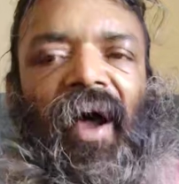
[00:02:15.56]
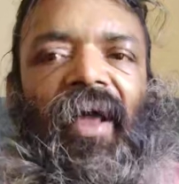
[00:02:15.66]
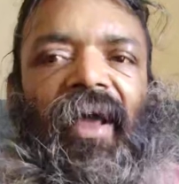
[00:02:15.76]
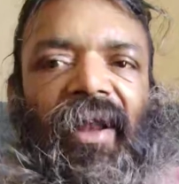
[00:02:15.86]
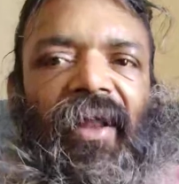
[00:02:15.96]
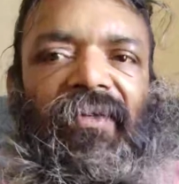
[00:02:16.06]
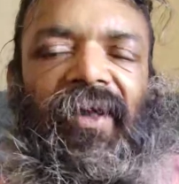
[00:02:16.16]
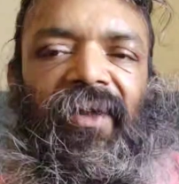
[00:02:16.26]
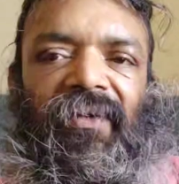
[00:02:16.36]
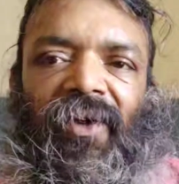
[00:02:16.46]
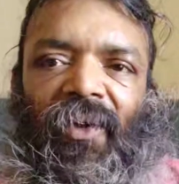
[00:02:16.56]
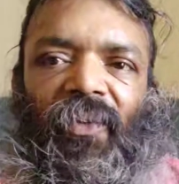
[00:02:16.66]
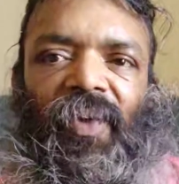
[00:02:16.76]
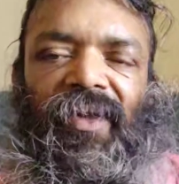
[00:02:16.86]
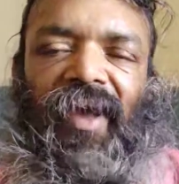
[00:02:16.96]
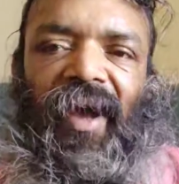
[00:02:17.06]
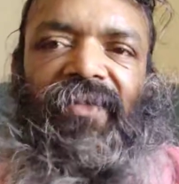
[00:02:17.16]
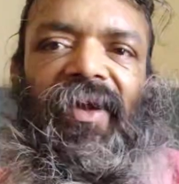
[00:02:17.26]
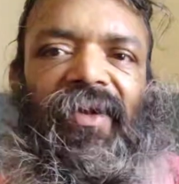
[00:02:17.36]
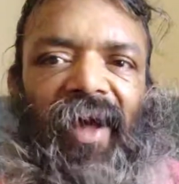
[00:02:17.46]
an energy which
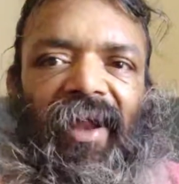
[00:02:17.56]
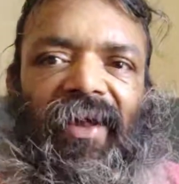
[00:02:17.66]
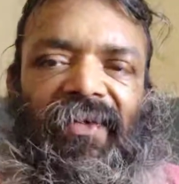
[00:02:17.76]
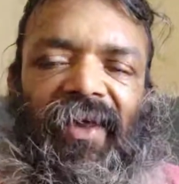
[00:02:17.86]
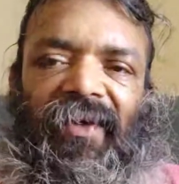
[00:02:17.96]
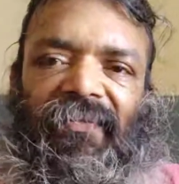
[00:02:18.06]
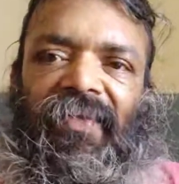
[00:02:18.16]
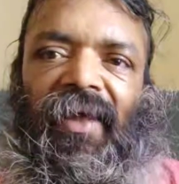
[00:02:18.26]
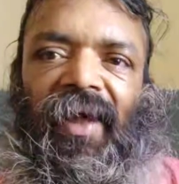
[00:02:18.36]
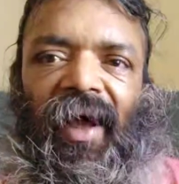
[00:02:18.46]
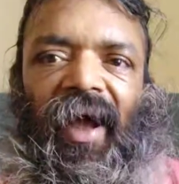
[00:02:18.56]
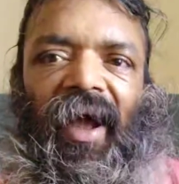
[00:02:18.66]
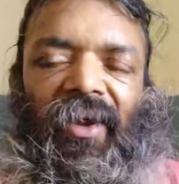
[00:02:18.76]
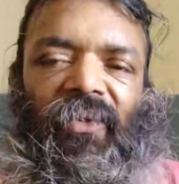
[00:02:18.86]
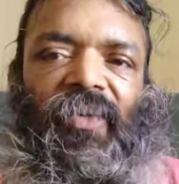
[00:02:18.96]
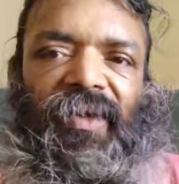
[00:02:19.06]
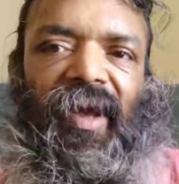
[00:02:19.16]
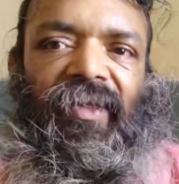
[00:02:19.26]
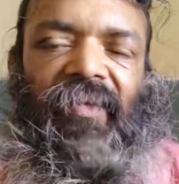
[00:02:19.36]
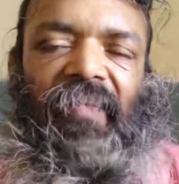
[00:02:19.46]
has a direction and which
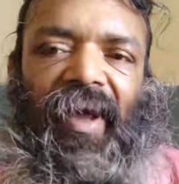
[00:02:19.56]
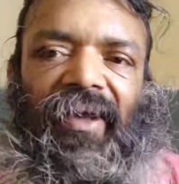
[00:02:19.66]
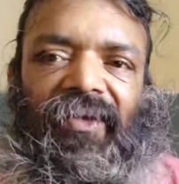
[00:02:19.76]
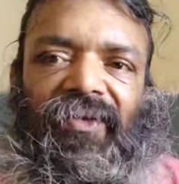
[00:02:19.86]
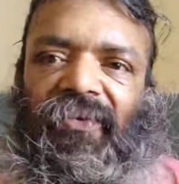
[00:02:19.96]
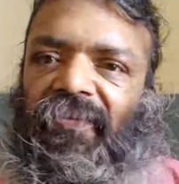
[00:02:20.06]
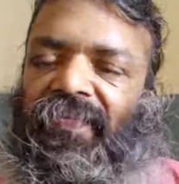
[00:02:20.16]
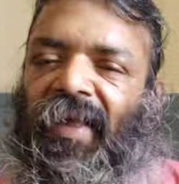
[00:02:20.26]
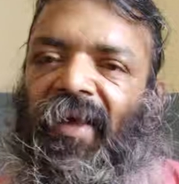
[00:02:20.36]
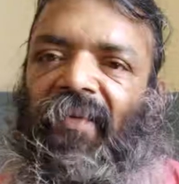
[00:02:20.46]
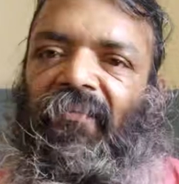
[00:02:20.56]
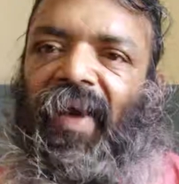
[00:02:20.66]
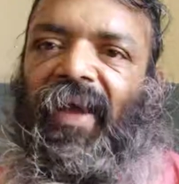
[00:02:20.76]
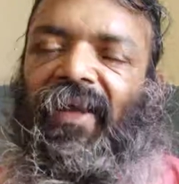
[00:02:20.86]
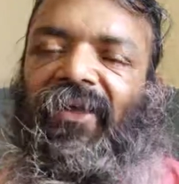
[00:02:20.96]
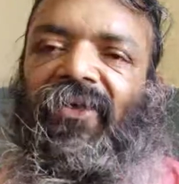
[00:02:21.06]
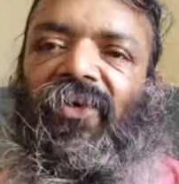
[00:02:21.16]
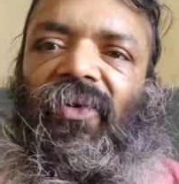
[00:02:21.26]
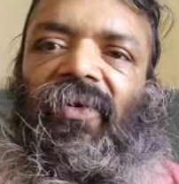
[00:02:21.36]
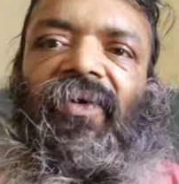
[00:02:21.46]
has a magnitude.
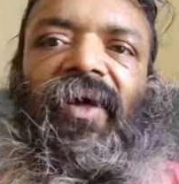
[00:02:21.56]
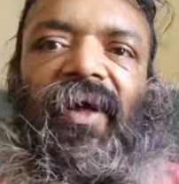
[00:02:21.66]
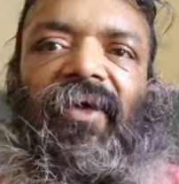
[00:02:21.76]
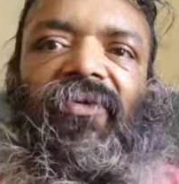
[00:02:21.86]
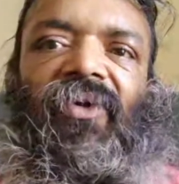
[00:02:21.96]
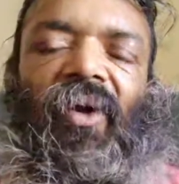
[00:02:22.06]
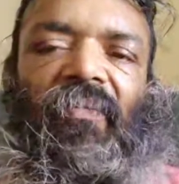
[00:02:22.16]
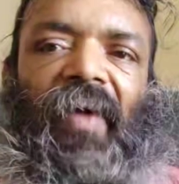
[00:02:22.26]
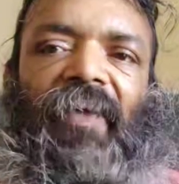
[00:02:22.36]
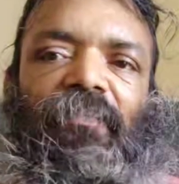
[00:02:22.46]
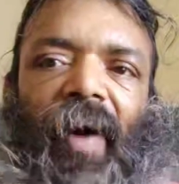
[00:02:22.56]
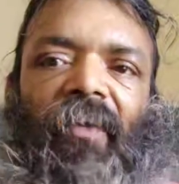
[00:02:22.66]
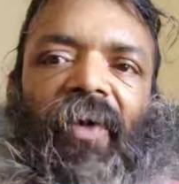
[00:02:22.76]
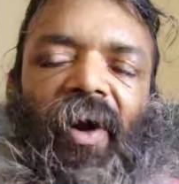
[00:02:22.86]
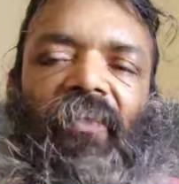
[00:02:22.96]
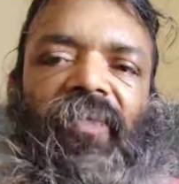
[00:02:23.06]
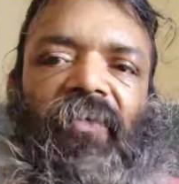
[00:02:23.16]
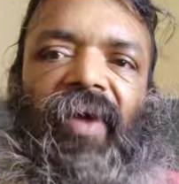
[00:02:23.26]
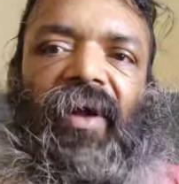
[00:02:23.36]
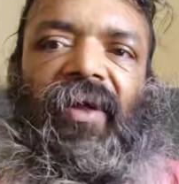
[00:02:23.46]
Magnitude is called power of
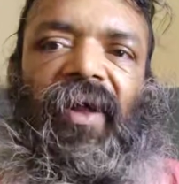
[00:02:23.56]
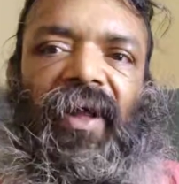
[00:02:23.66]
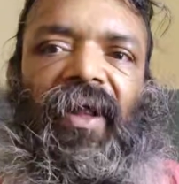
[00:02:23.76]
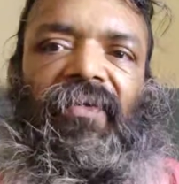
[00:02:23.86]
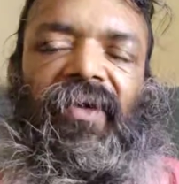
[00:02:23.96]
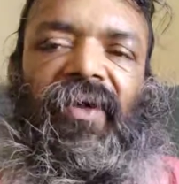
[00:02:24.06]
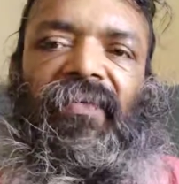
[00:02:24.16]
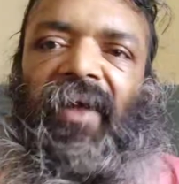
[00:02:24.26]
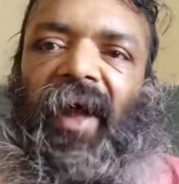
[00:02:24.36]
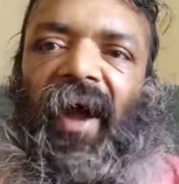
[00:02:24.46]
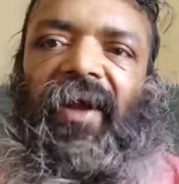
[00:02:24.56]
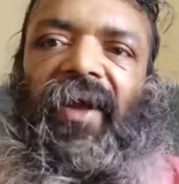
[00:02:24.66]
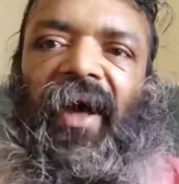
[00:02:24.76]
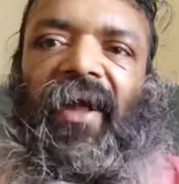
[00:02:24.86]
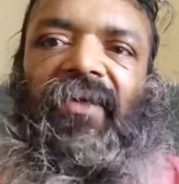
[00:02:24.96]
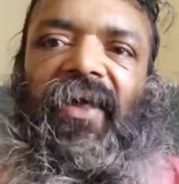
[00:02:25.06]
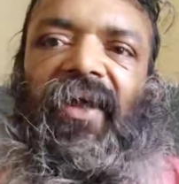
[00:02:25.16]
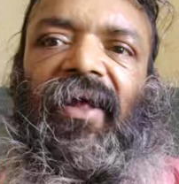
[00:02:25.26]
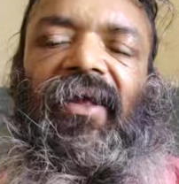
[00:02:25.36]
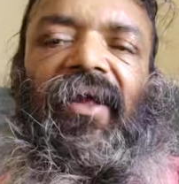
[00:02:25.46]
the vector, energy, and direction
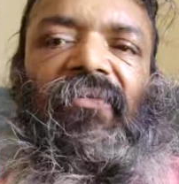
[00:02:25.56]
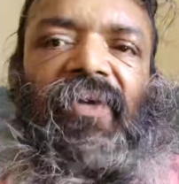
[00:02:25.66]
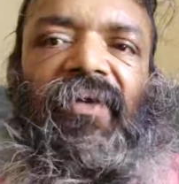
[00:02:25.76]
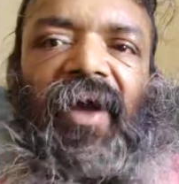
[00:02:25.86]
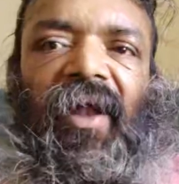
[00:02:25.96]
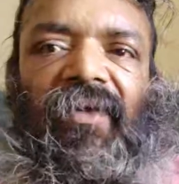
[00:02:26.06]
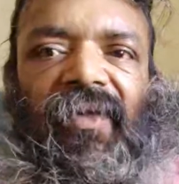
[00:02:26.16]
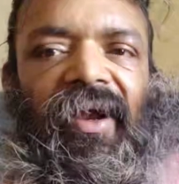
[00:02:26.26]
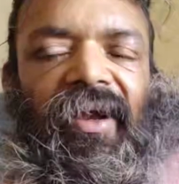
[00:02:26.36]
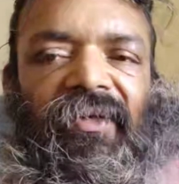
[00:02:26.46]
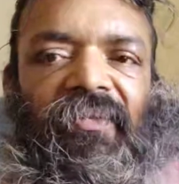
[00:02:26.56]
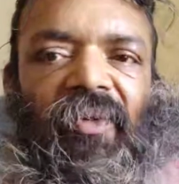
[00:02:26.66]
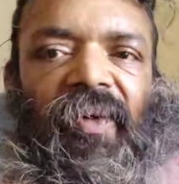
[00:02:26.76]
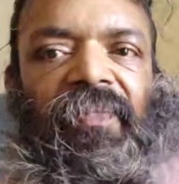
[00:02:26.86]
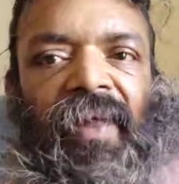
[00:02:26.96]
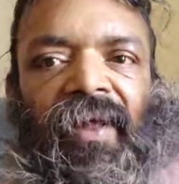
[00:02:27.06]
in which direction it is moving.